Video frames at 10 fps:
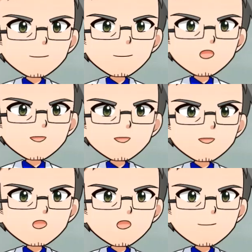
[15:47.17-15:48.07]
Right
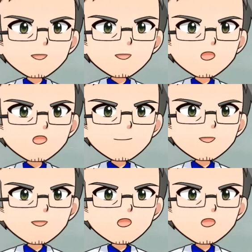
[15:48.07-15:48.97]
now, we
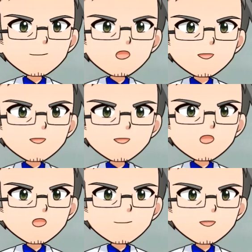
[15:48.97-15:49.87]
use a flat
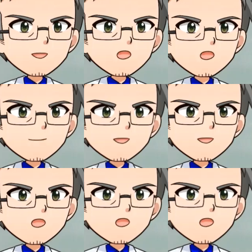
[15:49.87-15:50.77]
display and speakers.
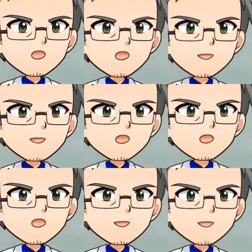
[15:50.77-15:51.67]
In the
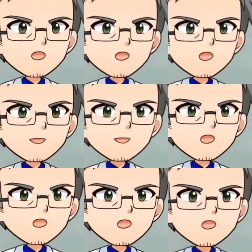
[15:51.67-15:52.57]
future, we might
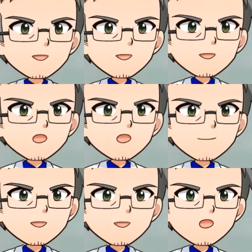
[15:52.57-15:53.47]
be able to enter
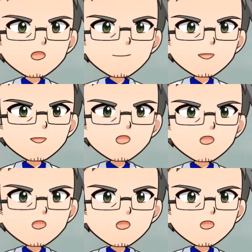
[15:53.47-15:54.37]
virtual spaces
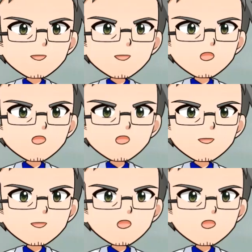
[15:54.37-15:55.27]
with
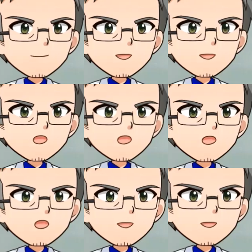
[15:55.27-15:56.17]
3D goggles and
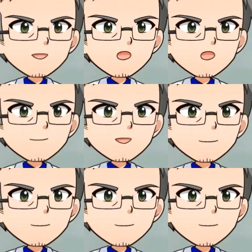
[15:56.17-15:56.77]
AI voices.